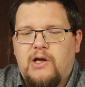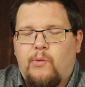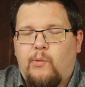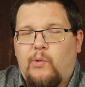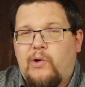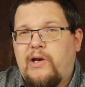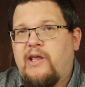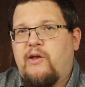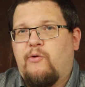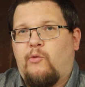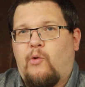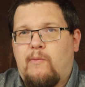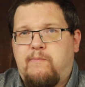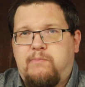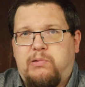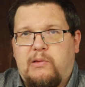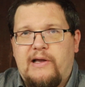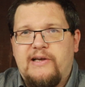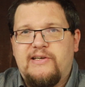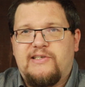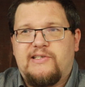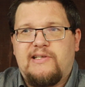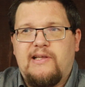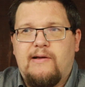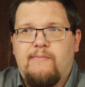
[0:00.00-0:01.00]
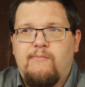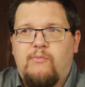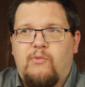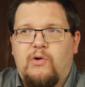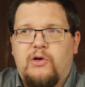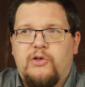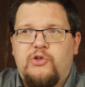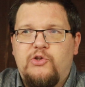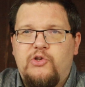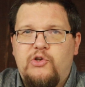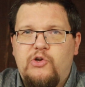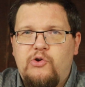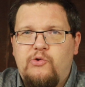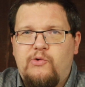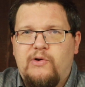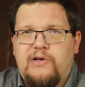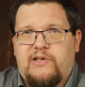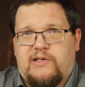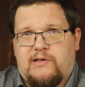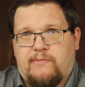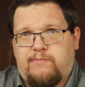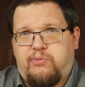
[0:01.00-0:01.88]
We need to replace them with new and